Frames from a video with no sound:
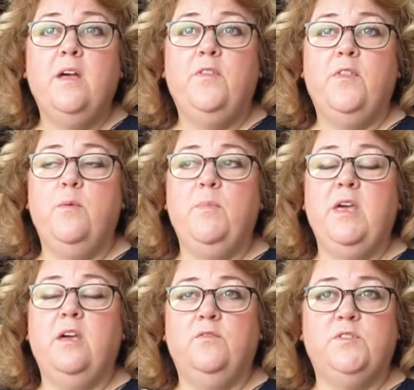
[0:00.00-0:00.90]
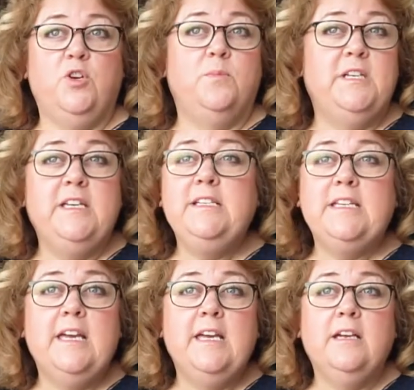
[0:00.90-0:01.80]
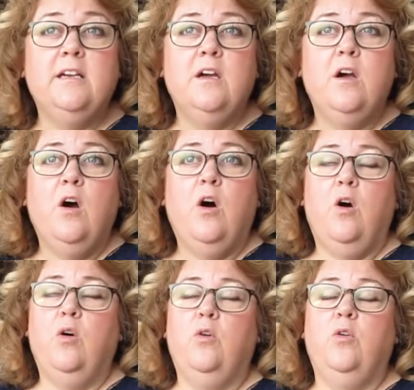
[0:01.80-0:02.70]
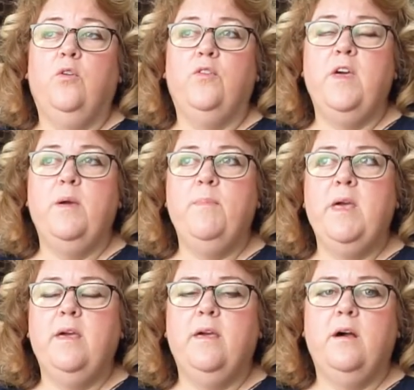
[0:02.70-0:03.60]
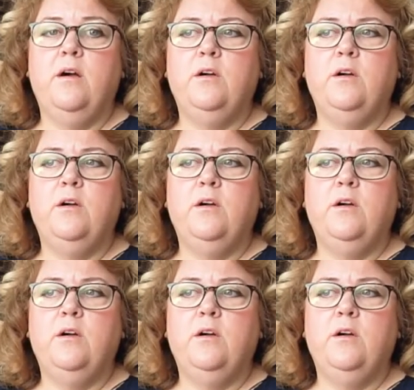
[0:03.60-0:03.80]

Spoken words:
they may have stopped eating, or they may